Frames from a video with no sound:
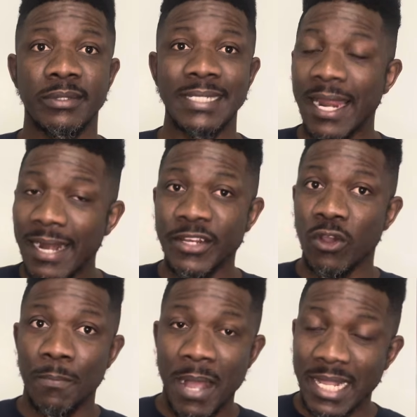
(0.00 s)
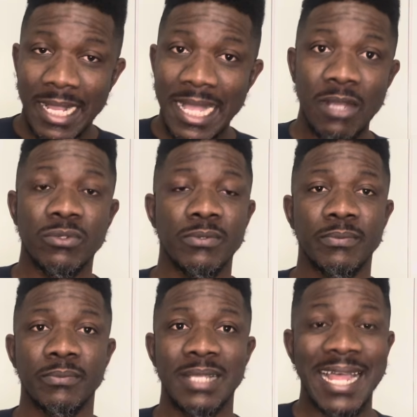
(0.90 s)
naira in your bank account,
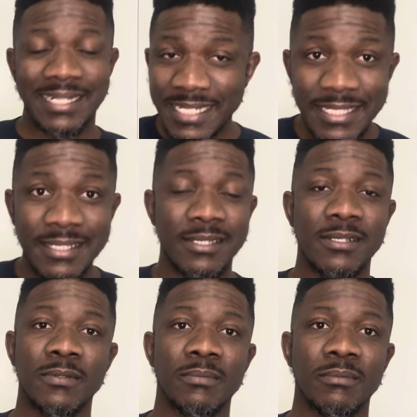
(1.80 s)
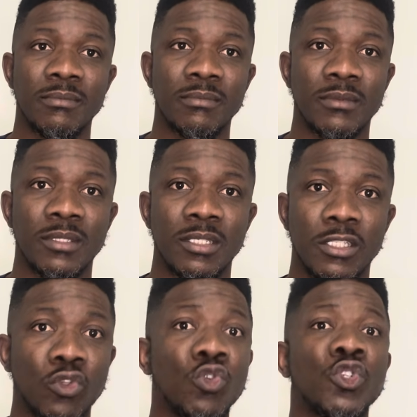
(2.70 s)
at least,
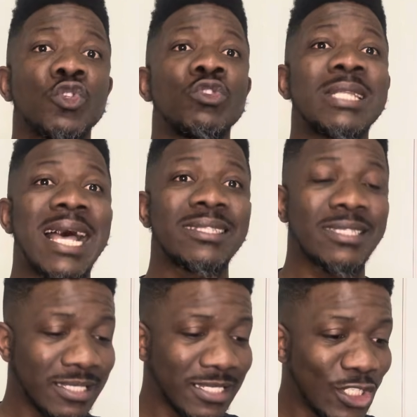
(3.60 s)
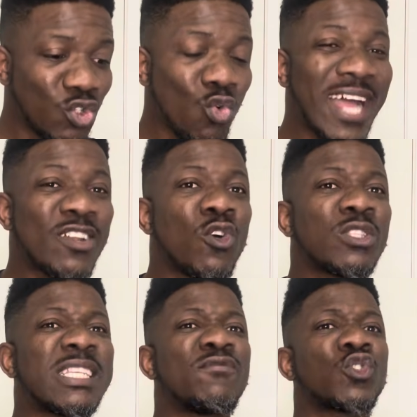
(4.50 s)
to show that you are
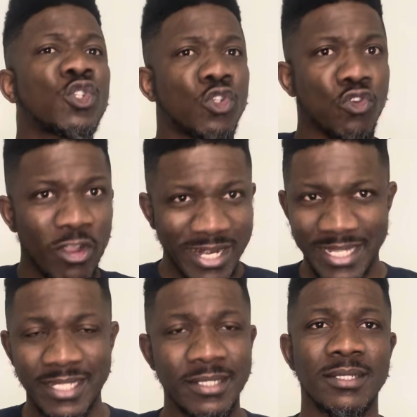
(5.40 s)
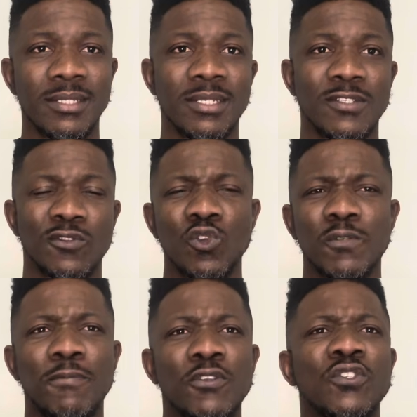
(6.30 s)
not even struggling to
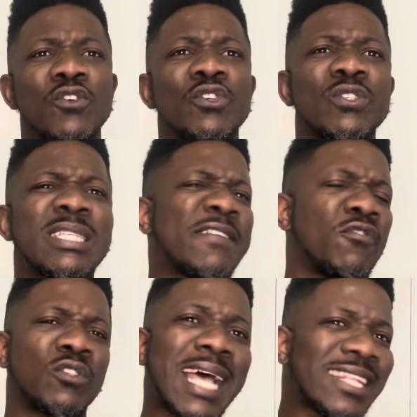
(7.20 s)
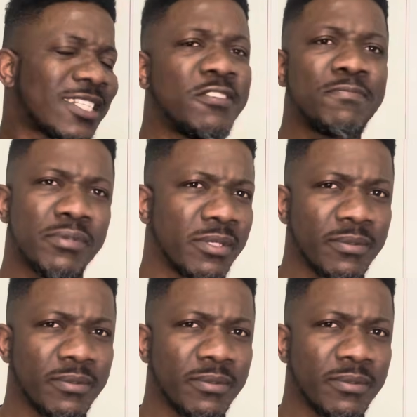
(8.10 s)
sponsor yourself on that trip.